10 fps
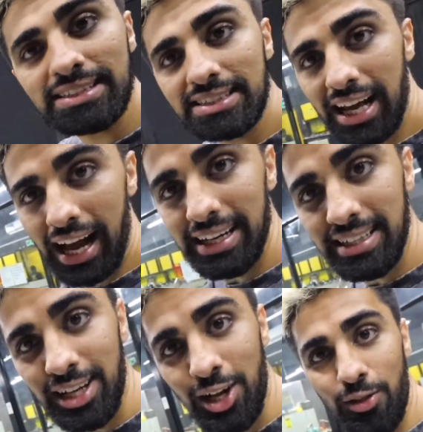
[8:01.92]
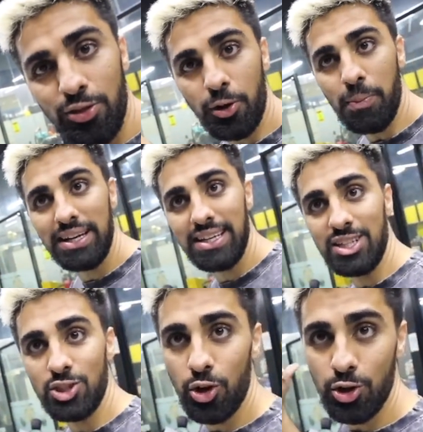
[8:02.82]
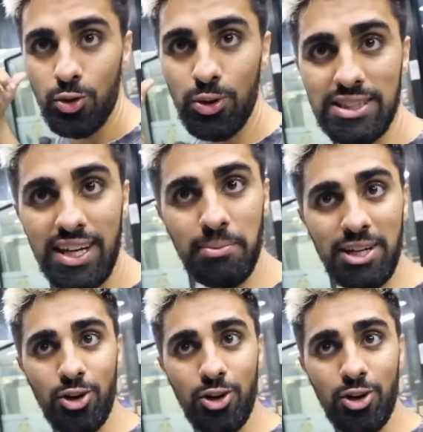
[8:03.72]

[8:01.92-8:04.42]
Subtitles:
inside. They're making it turquoise, like my